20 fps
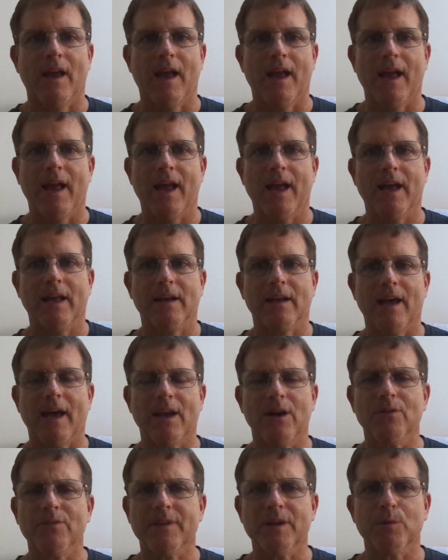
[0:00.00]
And I
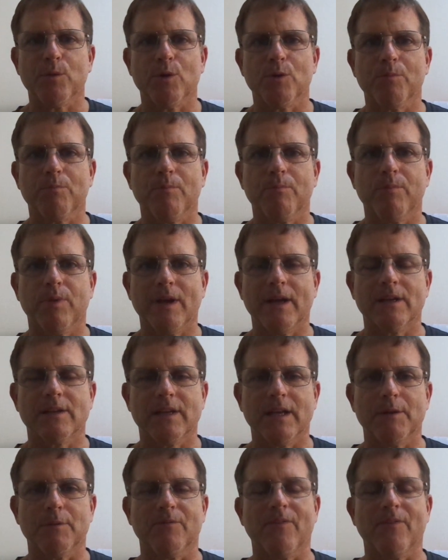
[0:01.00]
don't think we were playing teams.